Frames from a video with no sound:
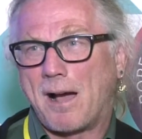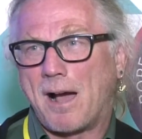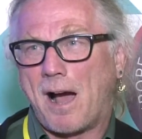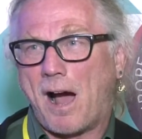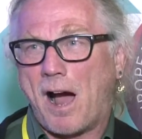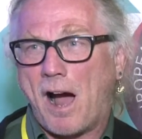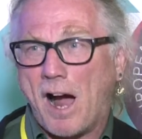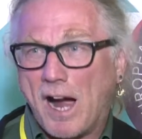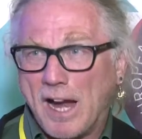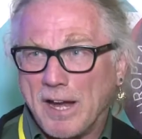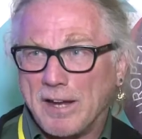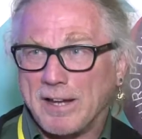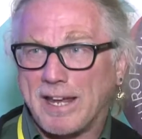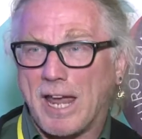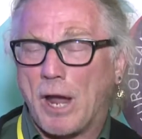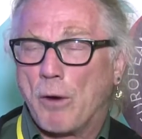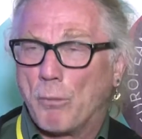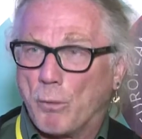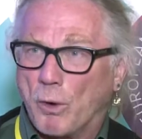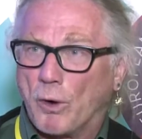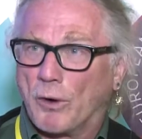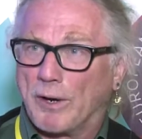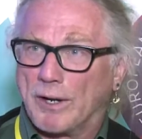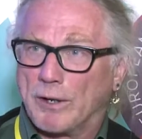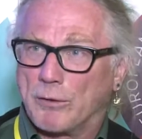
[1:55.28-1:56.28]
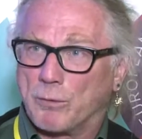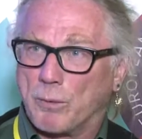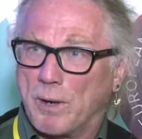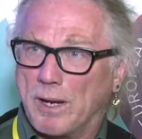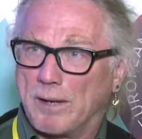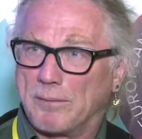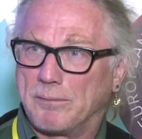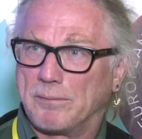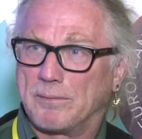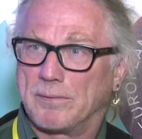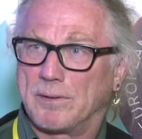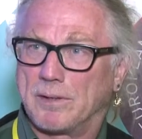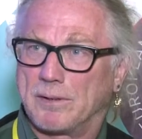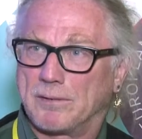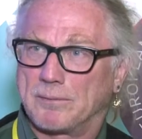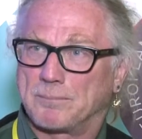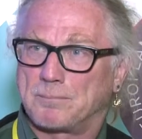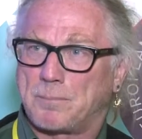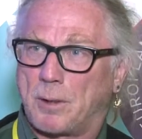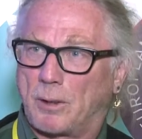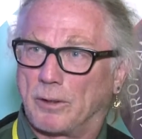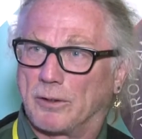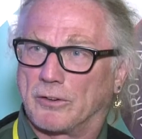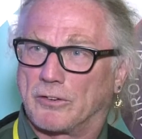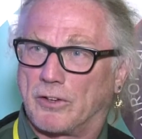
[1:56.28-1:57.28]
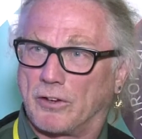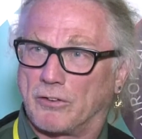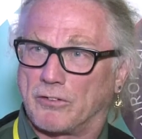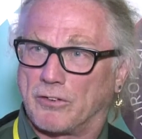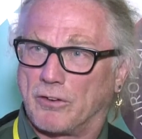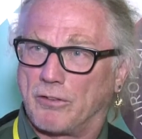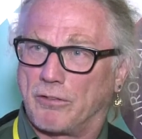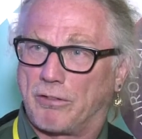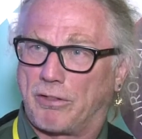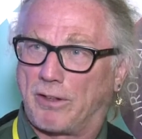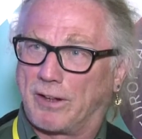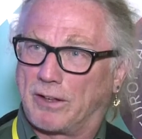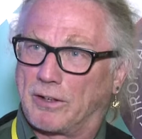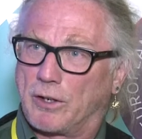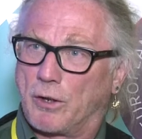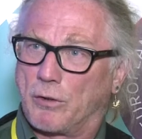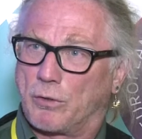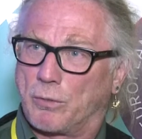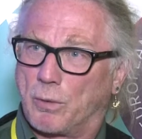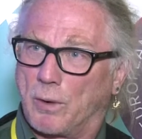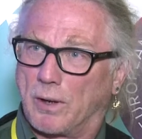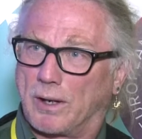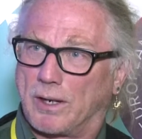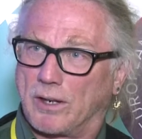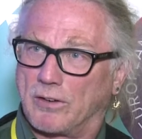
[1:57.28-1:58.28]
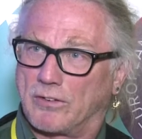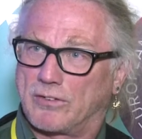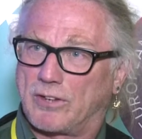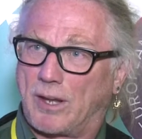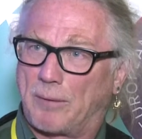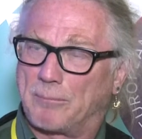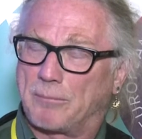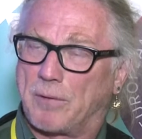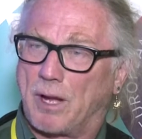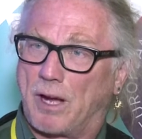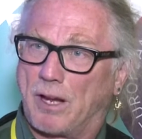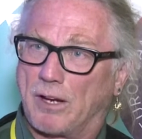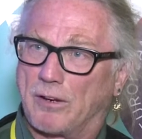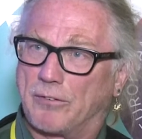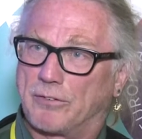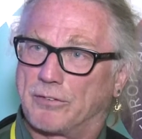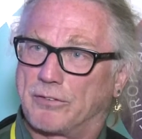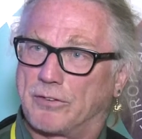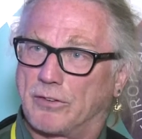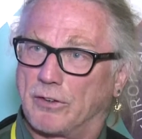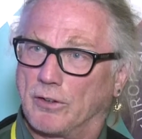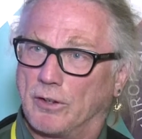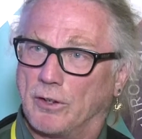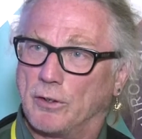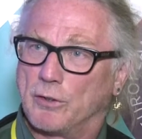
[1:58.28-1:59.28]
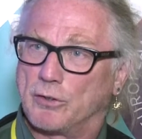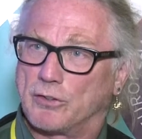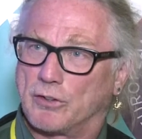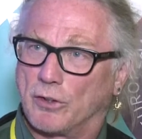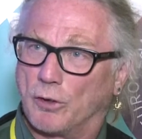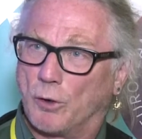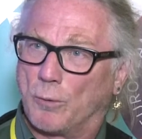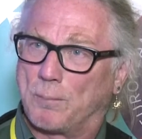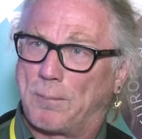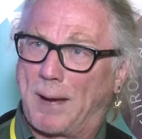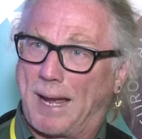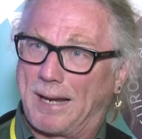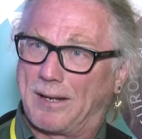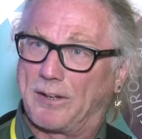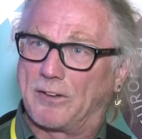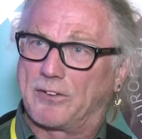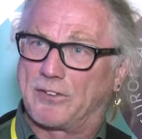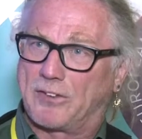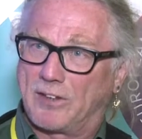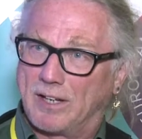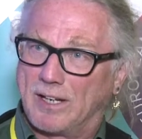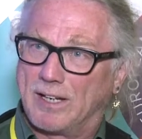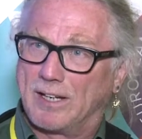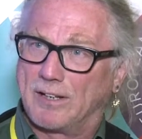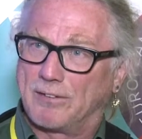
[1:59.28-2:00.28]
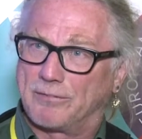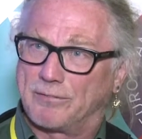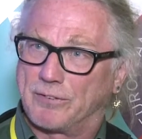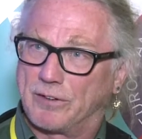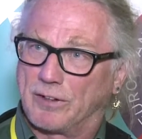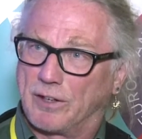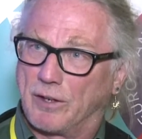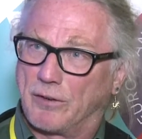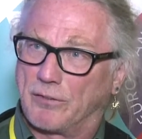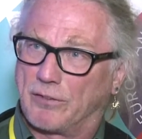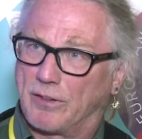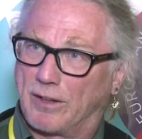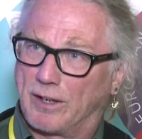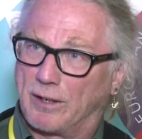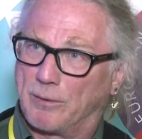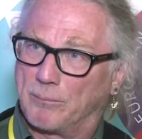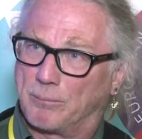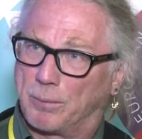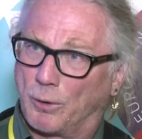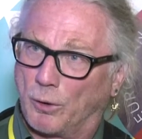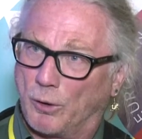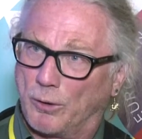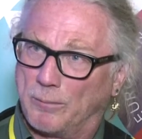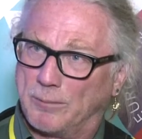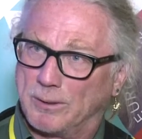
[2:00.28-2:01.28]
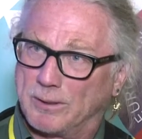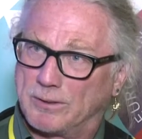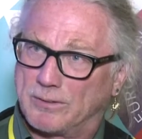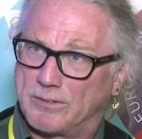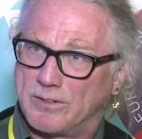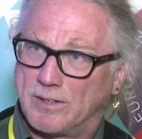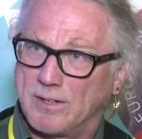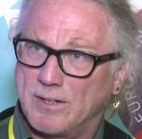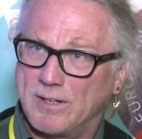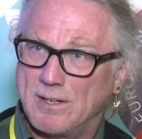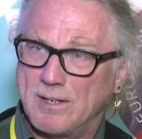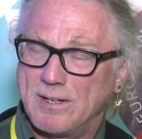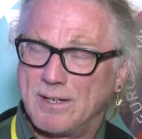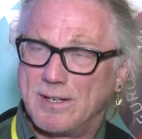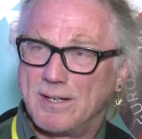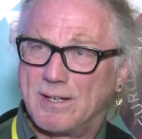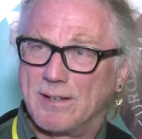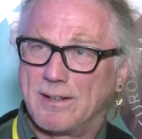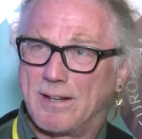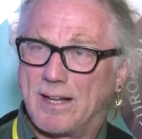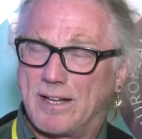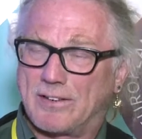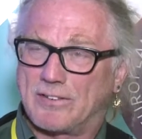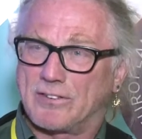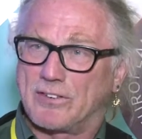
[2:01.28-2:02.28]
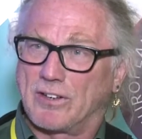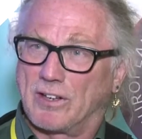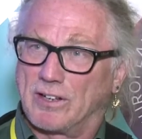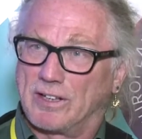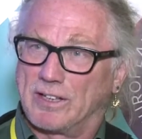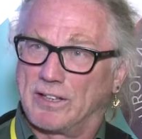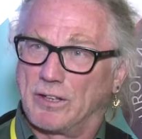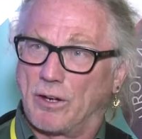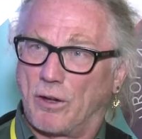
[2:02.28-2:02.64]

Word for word: I get worried when politicians think youth work is some kind of solution or panacea for youth unemployment that's certainly